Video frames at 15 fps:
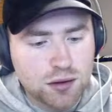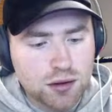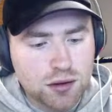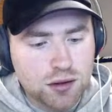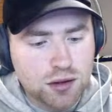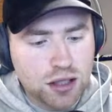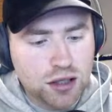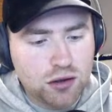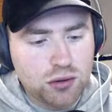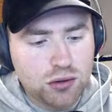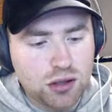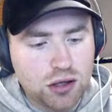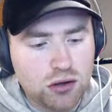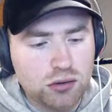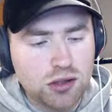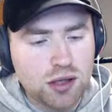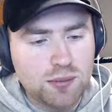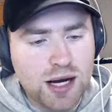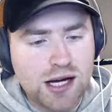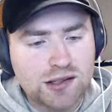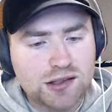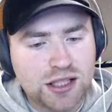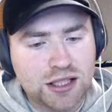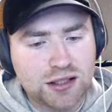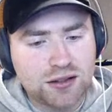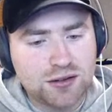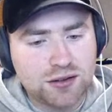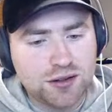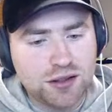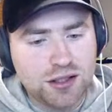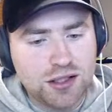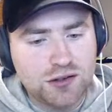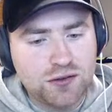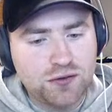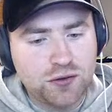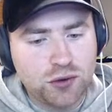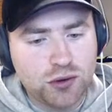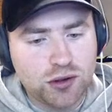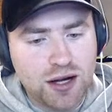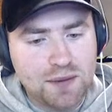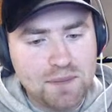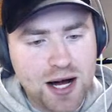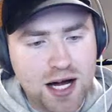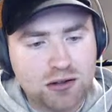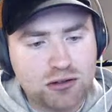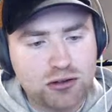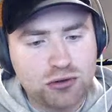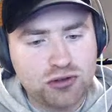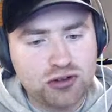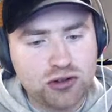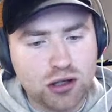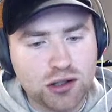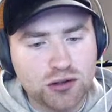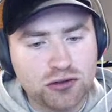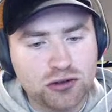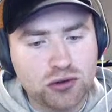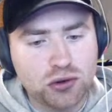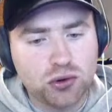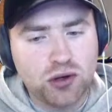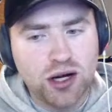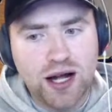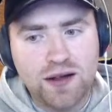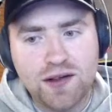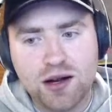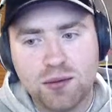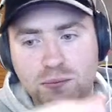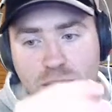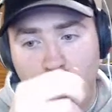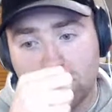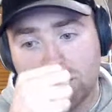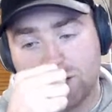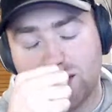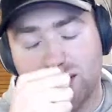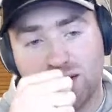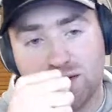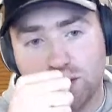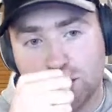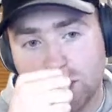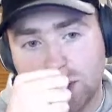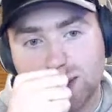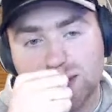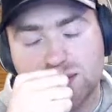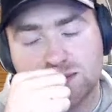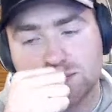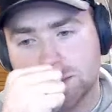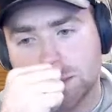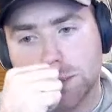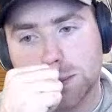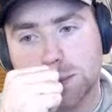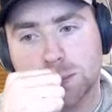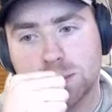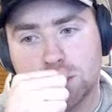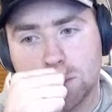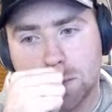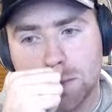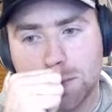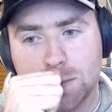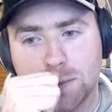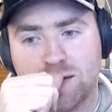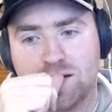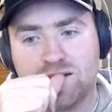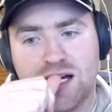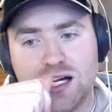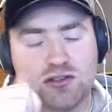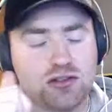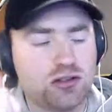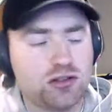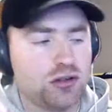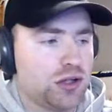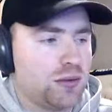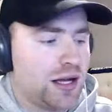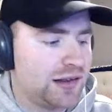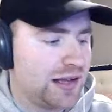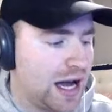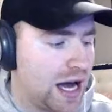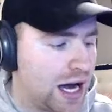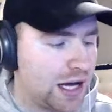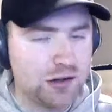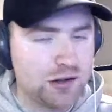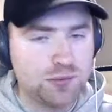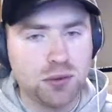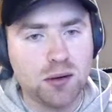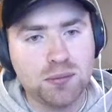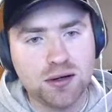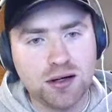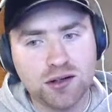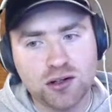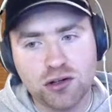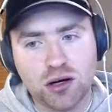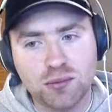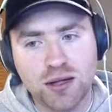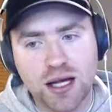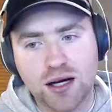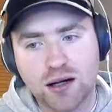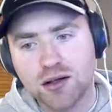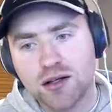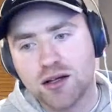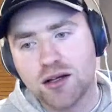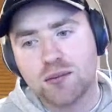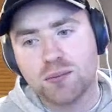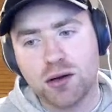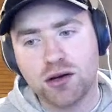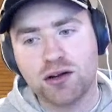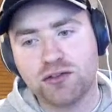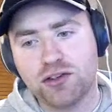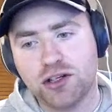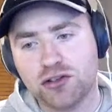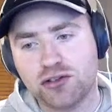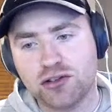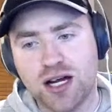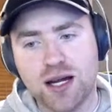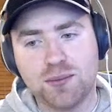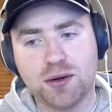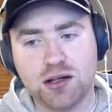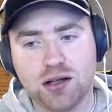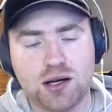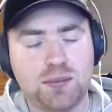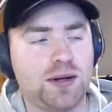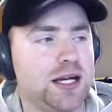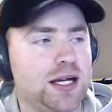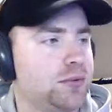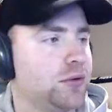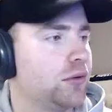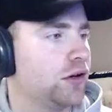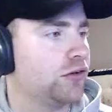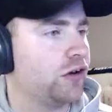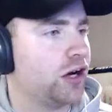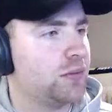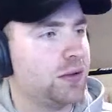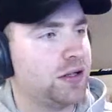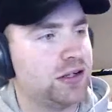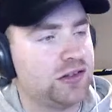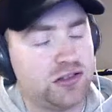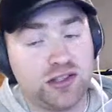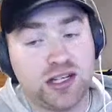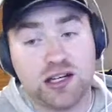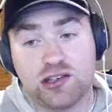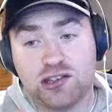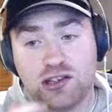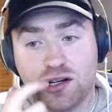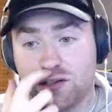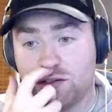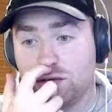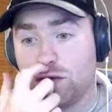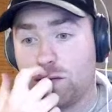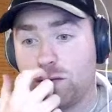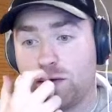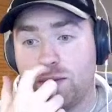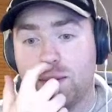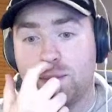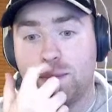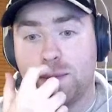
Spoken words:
Like all I'm asking is for a Marshall solid score and then a Bonner solid score. Because they're two of the ones that aren't as popular at the top now. Bonner obviously got traded out by a lot of people. I was hoping to just get a solid score from him.